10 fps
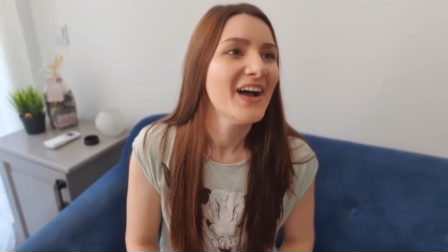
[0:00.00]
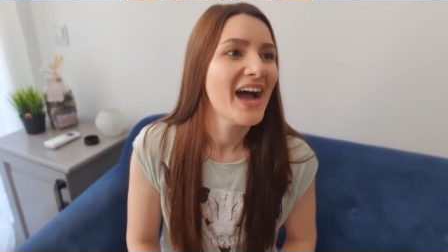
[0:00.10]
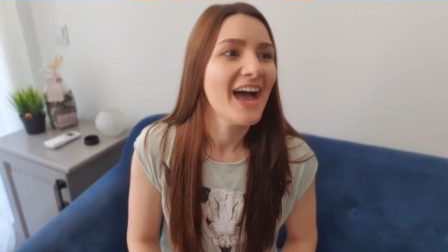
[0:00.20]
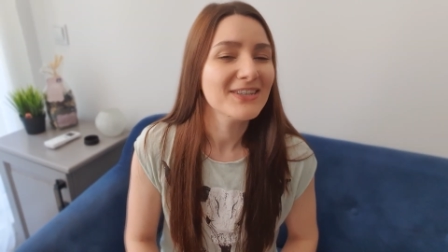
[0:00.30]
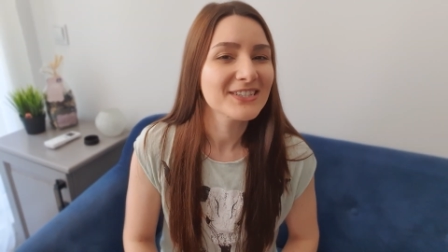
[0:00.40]

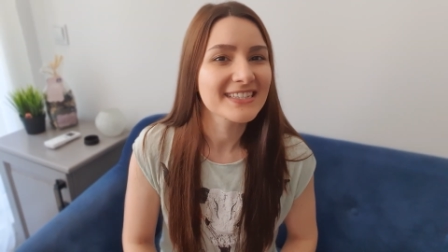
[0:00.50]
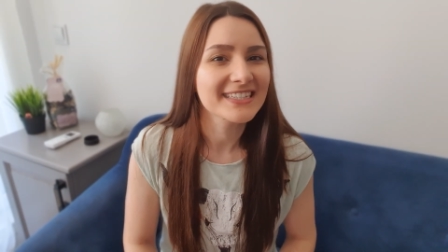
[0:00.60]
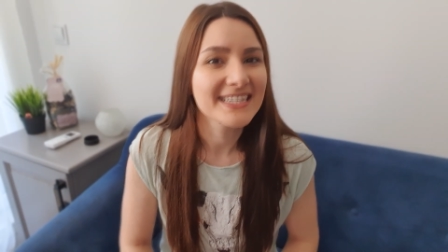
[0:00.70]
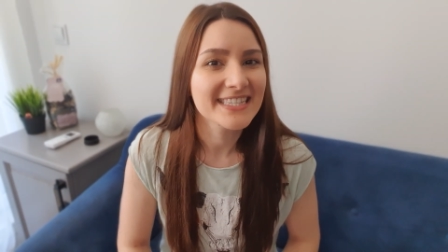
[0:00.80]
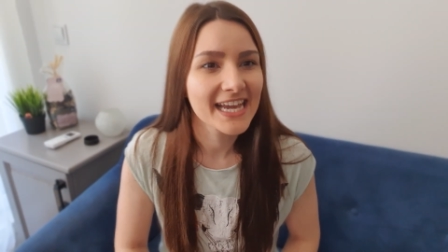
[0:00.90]
I was just
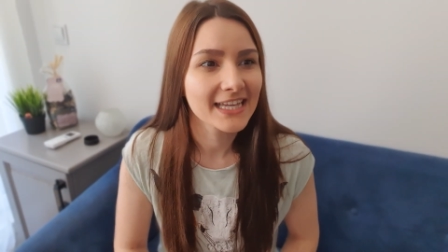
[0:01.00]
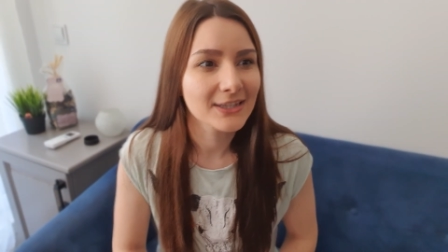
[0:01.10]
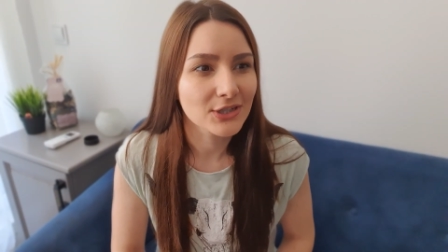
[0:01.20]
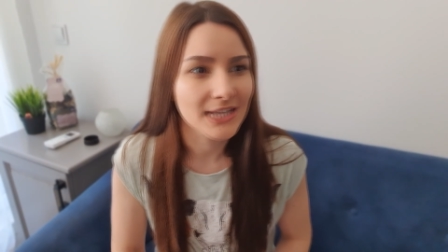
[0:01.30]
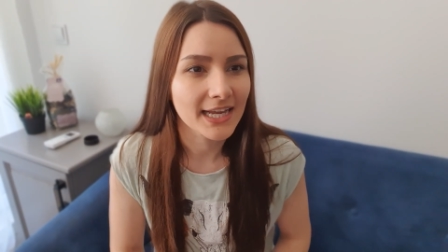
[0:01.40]
gonna say it
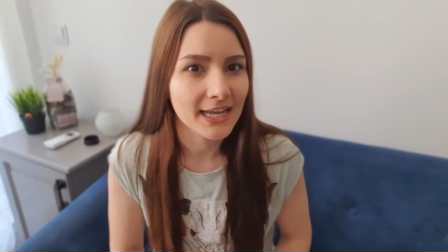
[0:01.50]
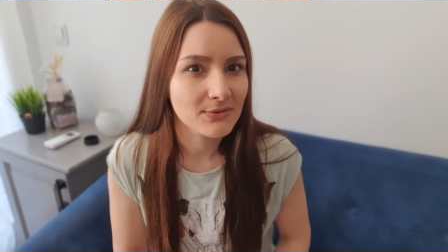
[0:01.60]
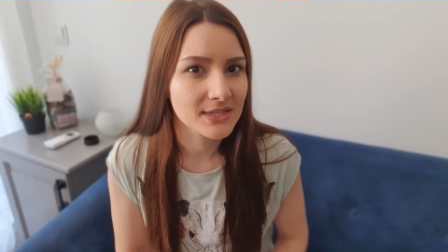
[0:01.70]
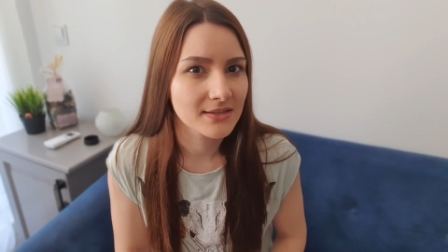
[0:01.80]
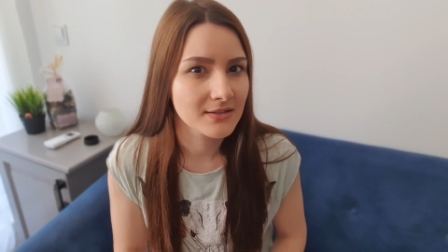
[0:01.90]
looked like it
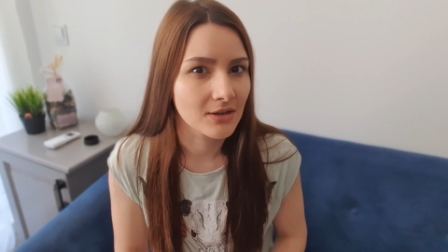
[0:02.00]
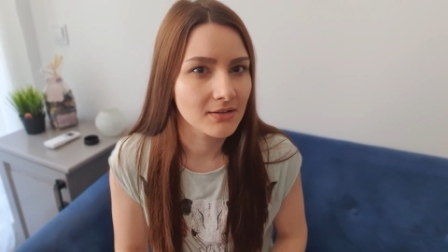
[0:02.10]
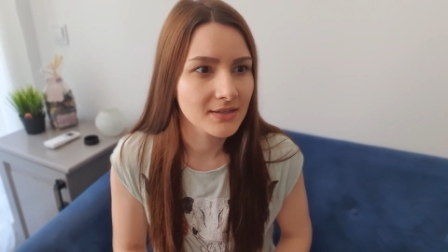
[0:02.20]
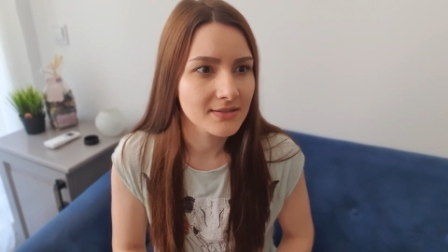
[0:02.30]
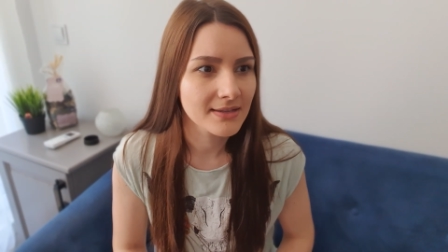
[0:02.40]
was
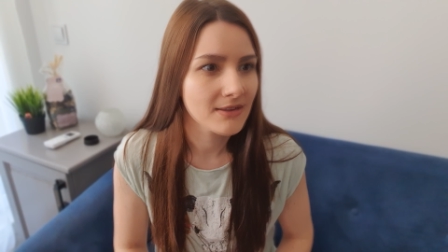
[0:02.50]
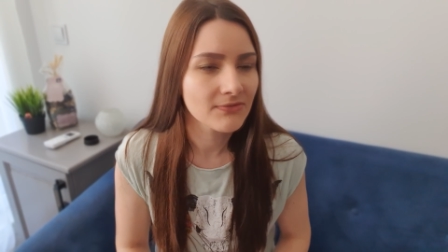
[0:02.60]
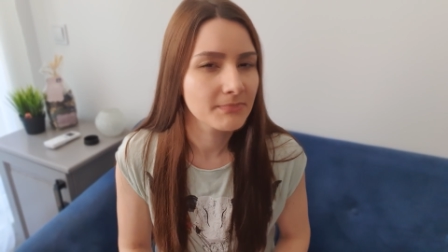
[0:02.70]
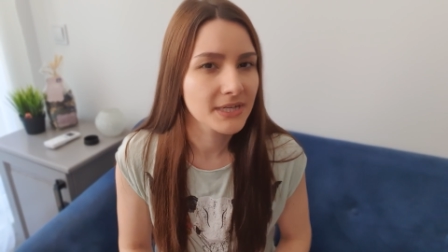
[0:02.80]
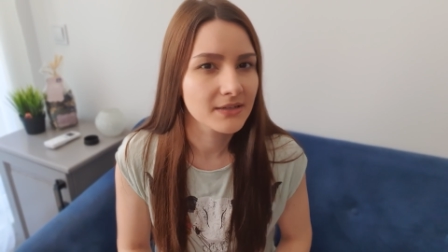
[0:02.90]
installing
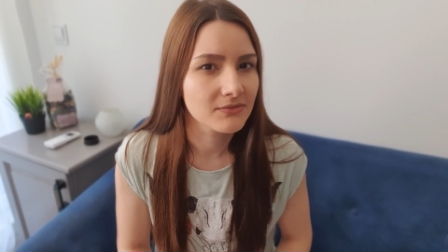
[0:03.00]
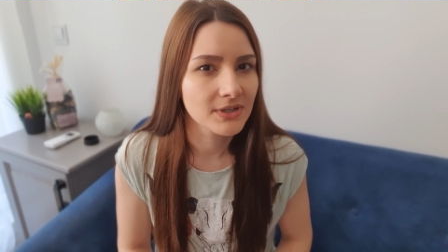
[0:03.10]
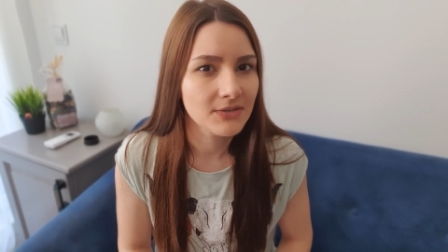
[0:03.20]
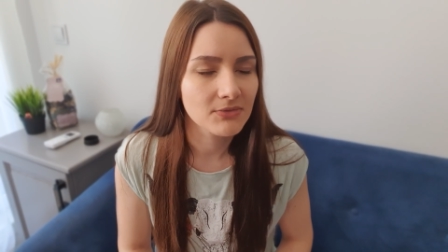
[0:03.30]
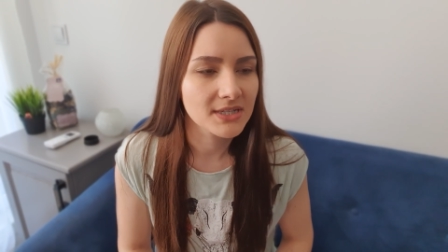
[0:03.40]
itself, but it
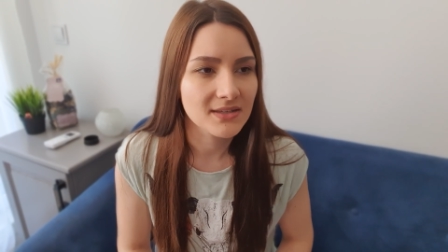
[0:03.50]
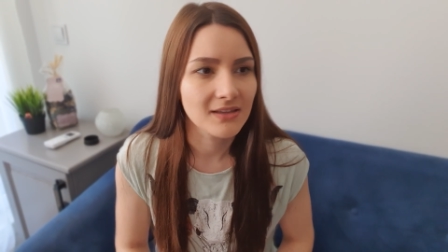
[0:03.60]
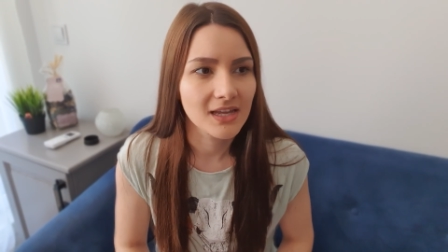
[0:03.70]
really wasn't.